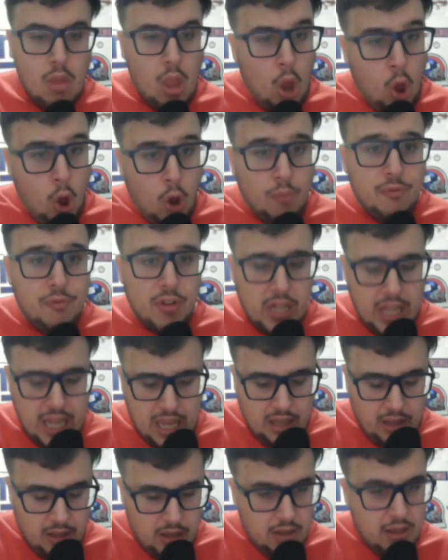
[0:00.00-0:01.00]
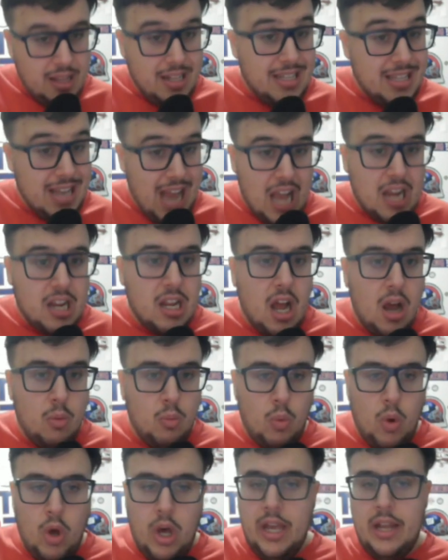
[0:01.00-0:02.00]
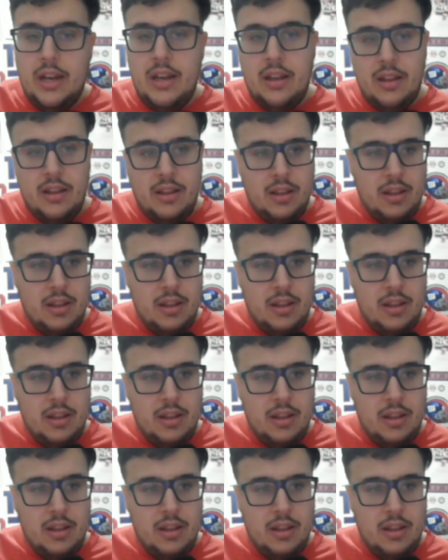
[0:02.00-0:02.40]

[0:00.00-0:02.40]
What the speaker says: Hopefully, knock on wood,